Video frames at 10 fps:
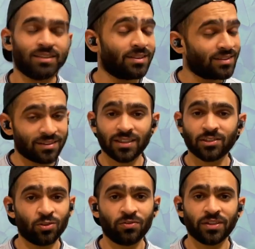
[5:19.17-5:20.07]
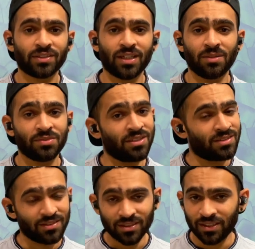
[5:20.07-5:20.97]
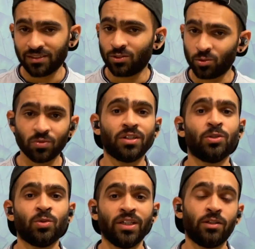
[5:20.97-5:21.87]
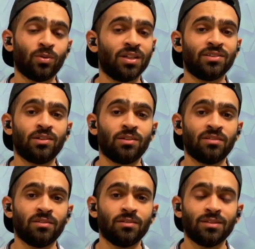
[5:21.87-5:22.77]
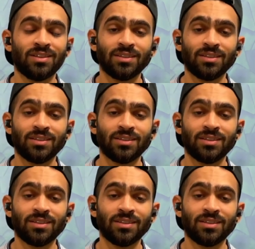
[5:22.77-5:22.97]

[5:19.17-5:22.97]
Since there is no fixed time, since there is no one you need to answer to,